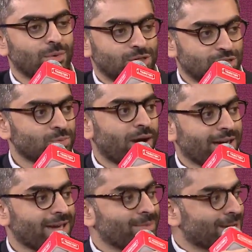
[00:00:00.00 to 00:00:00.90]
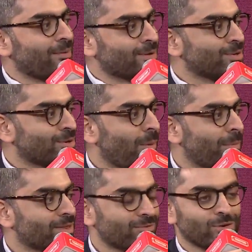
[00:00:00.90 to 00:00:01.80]
Which is why, coming to the
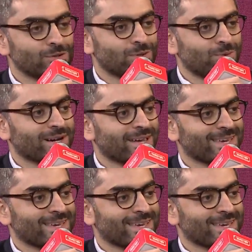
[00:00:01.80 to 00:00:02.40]
topic, the future of work,